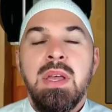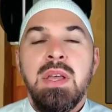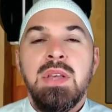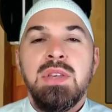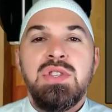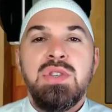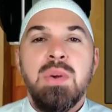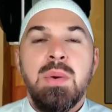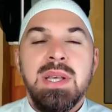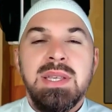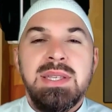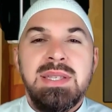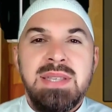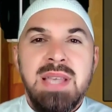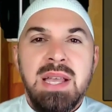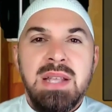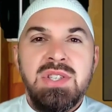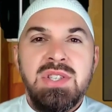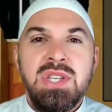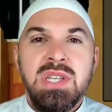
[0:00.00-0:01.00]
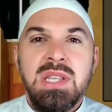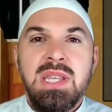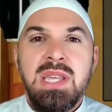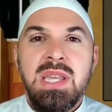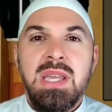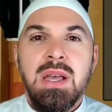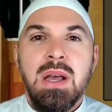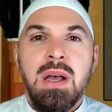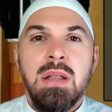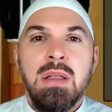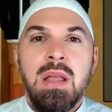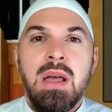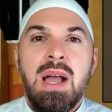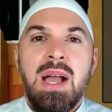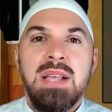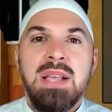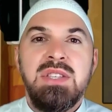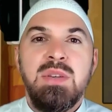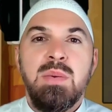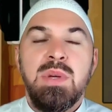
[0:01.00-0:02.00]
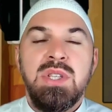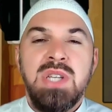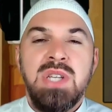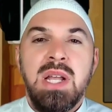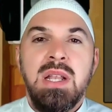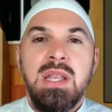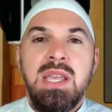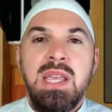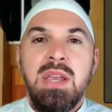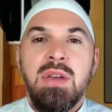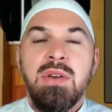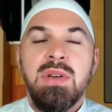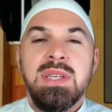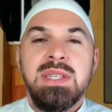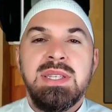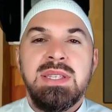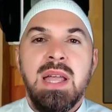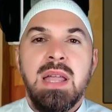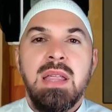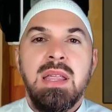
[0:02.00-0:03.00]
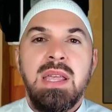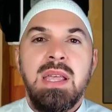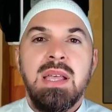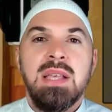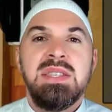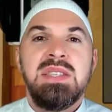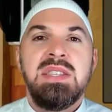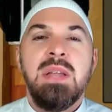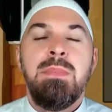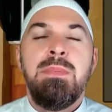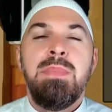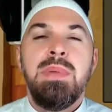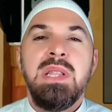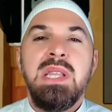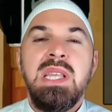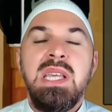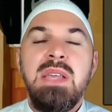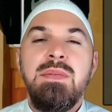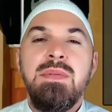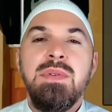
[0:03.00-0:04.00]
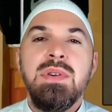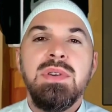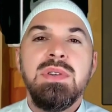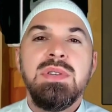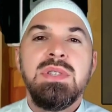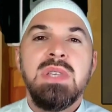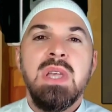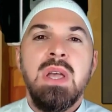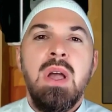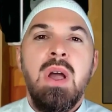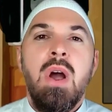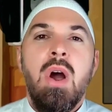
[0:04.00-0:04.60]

So essentially, Allah Azza wa Jal here is telling us the believers